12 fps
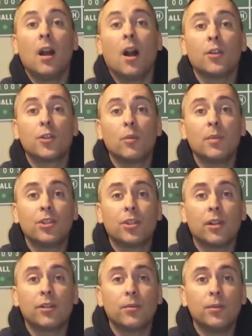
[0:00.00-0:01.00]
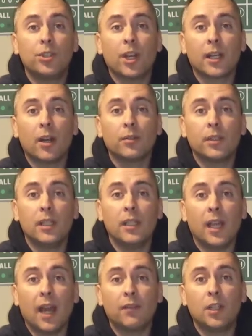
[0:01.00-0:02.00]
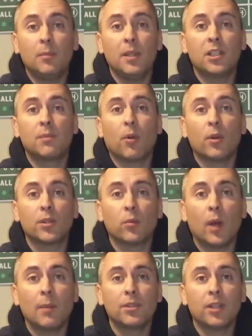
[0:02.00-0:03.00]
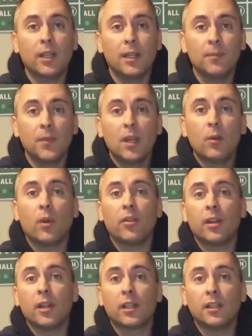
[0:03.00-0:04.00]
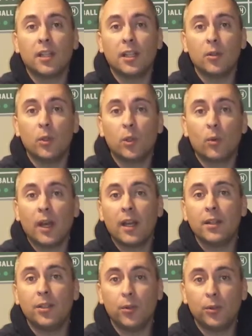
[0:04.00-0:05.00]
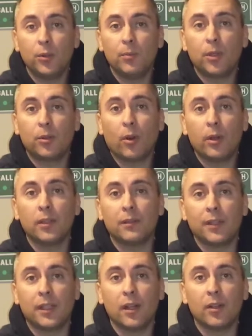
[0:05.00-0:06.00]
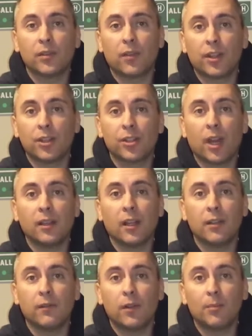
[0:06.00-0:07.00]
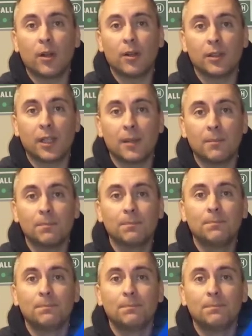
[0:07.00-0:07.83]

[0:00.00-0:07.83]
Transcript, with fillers: Also, be sure to check out the FTP Sports website, where they're continuing to add YouTube tutorial videos for their sideline football game.